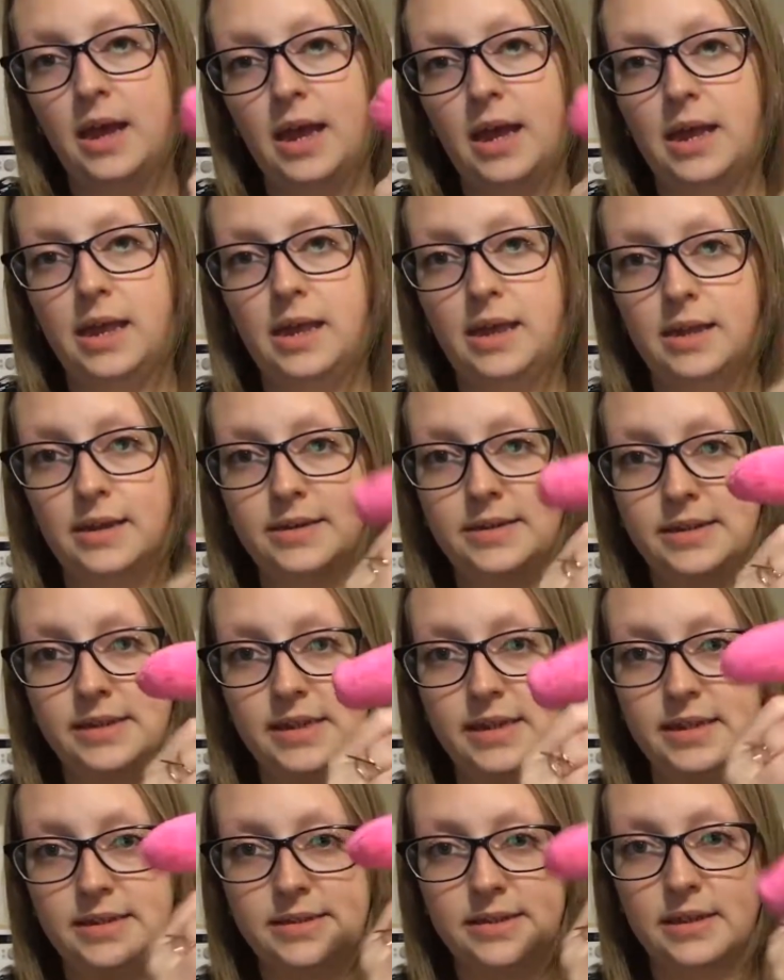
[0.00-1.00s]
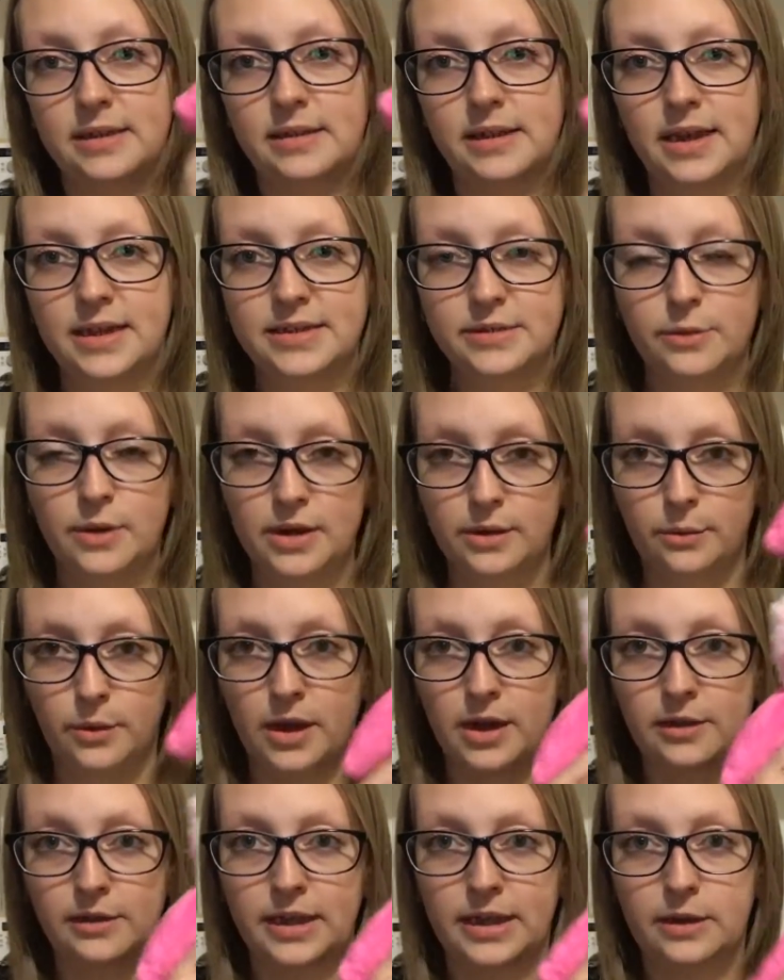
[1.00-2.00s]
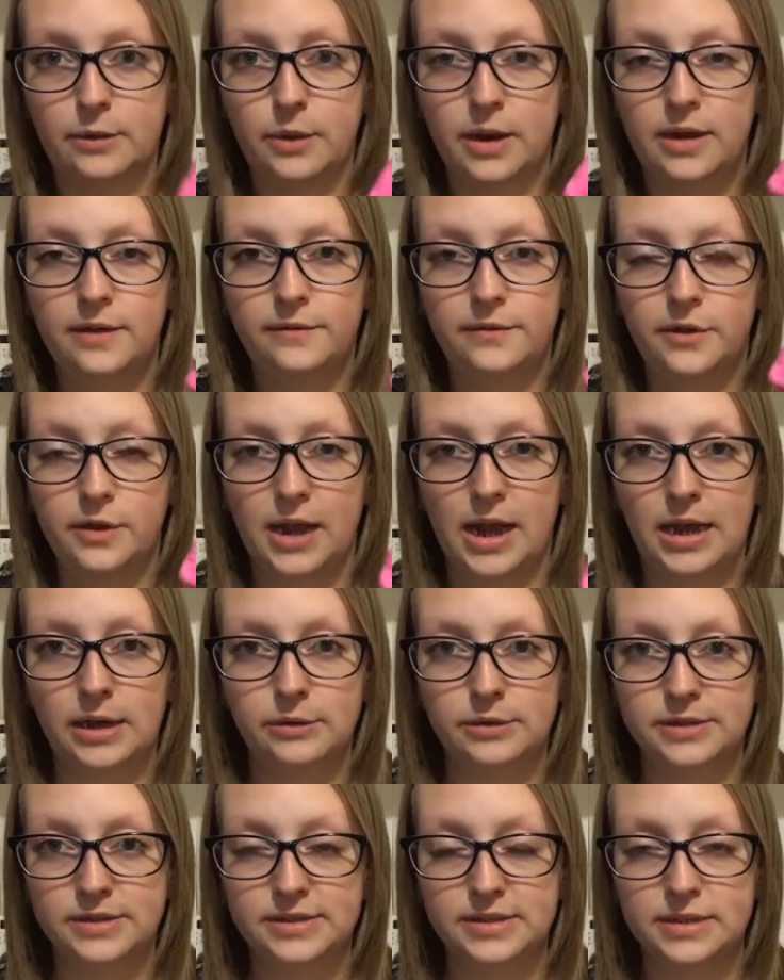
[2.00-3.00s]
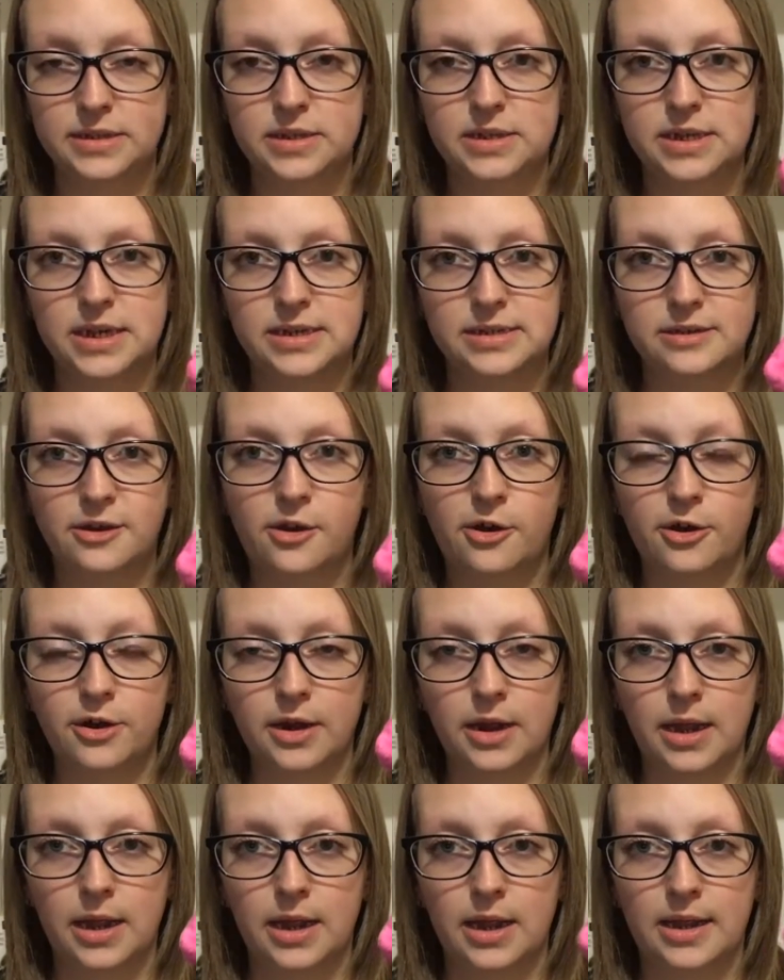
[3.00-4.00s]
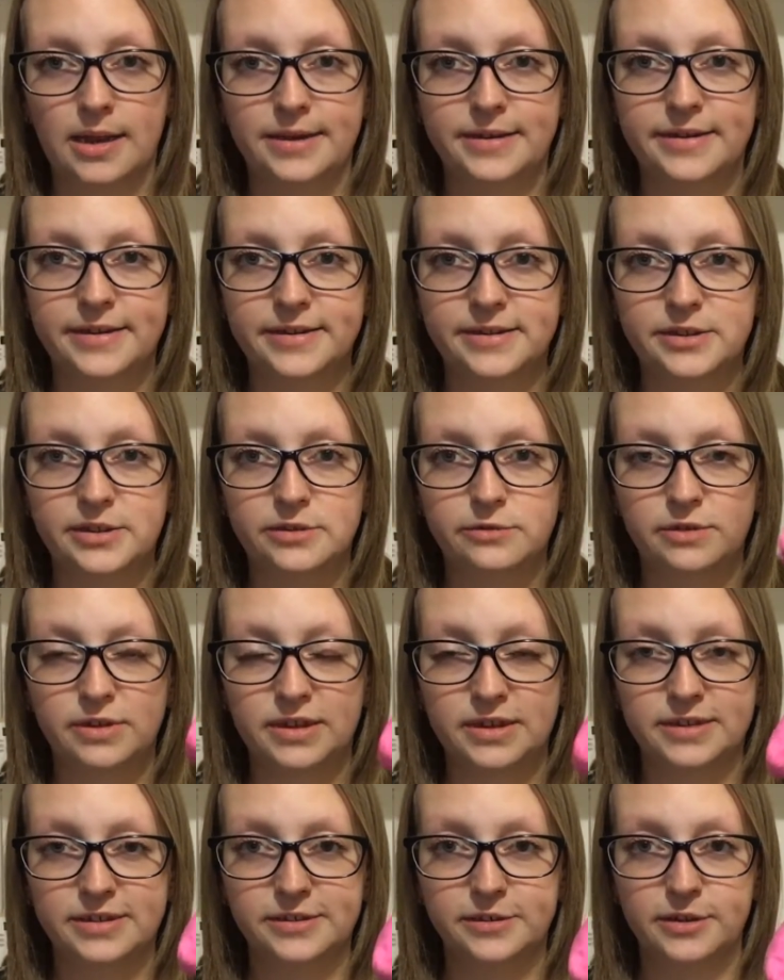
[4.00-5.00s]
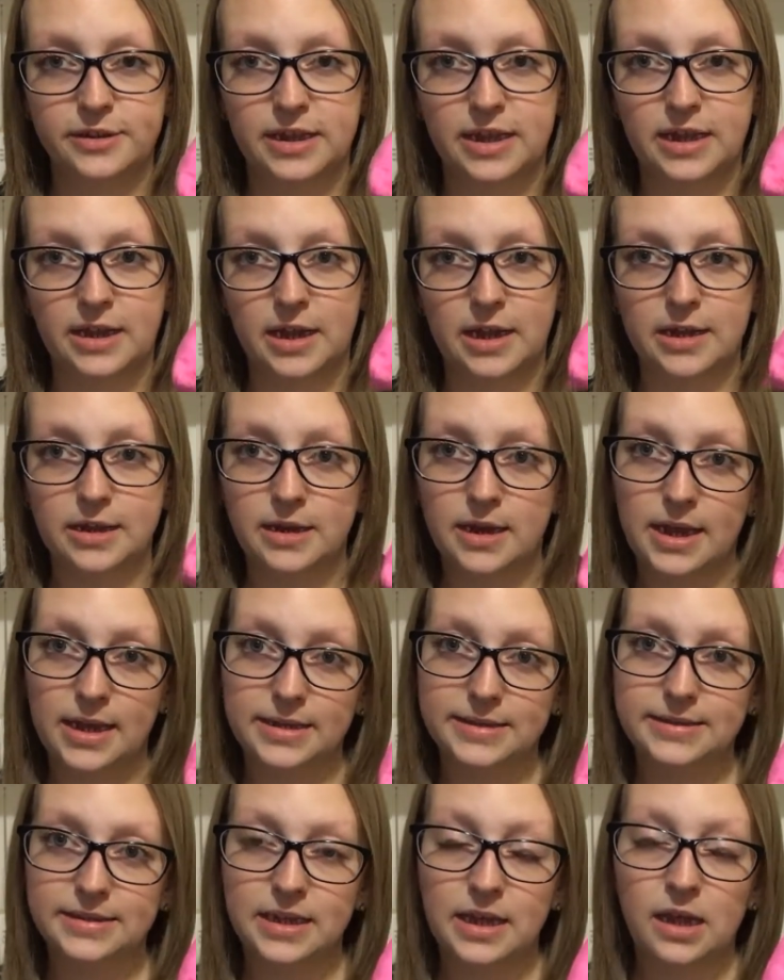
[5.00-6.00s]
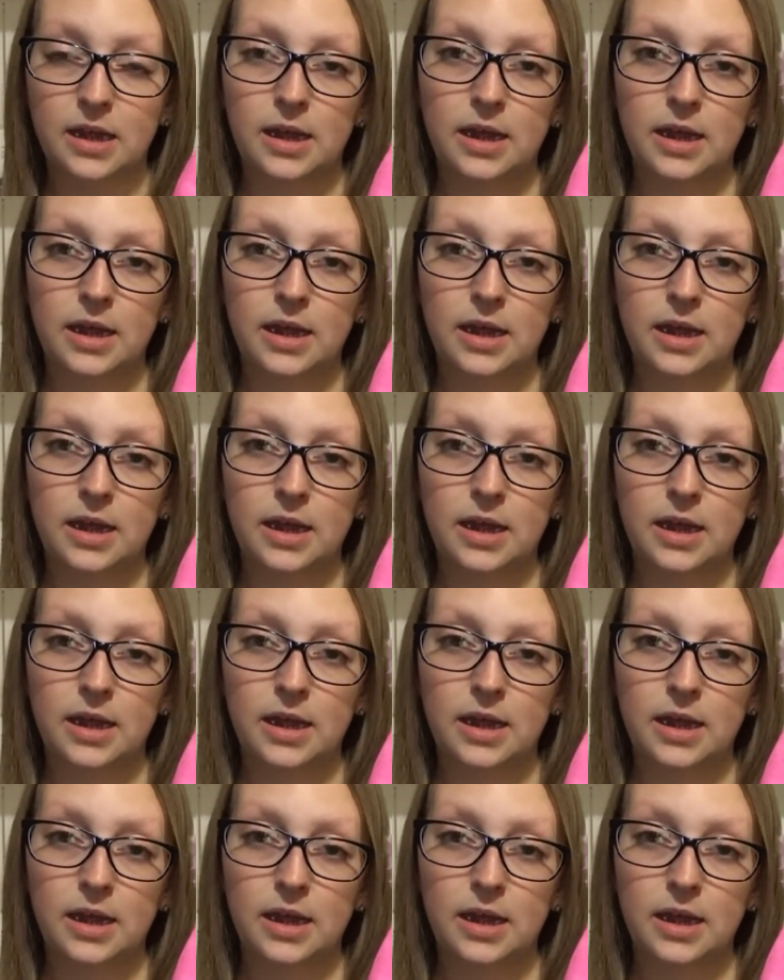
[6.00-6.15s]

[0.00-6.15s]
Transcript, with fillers: And it lasts quite a while, like quite a few hours. It stays hot and it's just really soothing and nice.